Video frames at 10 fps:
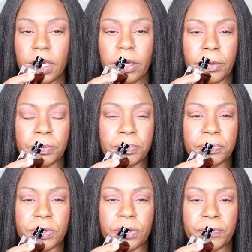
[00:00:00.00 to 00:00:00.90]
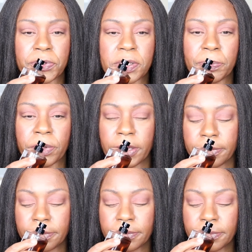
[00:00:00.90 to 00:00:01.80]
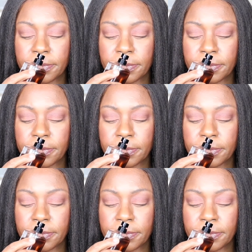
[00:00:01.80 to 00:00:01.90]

um good for spring.